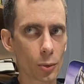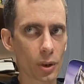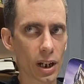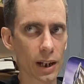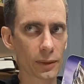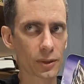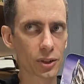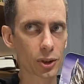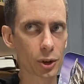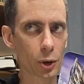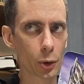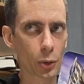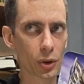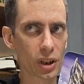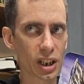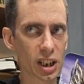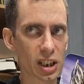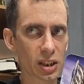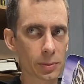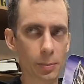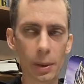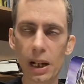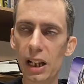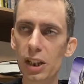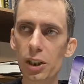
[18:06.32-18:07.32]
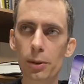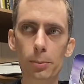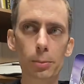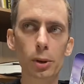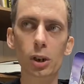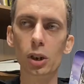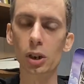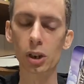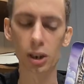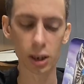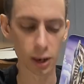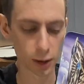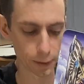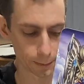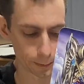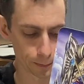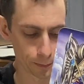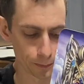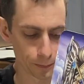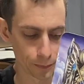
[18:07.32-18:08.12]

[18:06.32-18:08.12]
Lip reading: We have to do things by the book.